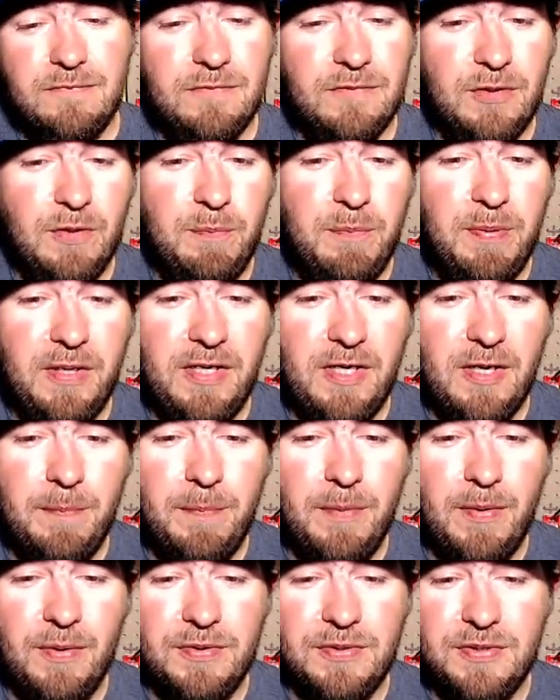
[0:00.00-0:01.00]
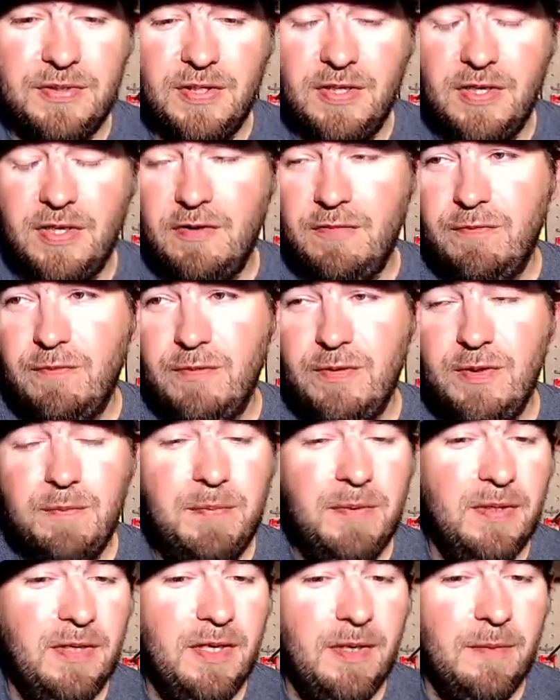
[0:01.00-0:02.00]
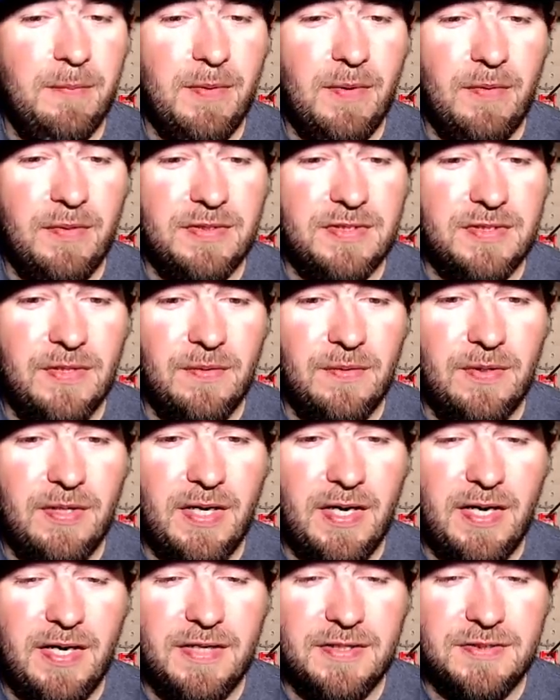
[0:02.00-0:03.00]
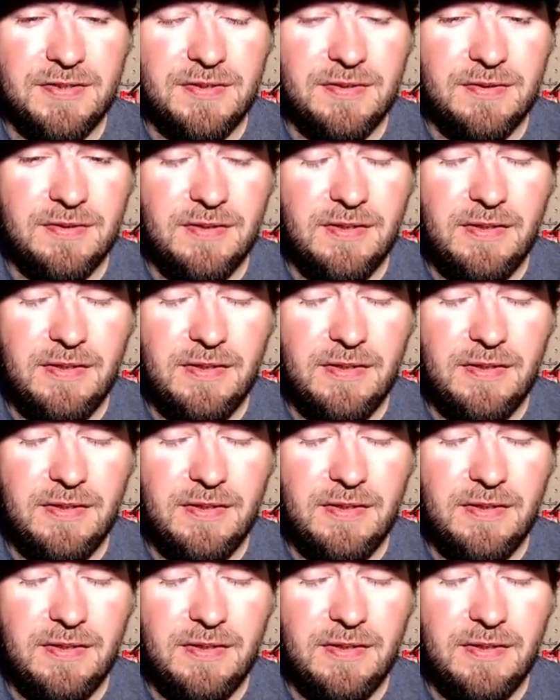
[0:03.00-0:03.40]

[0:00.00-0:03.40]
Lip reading: you pick up our stuff when you pick up all these other guys'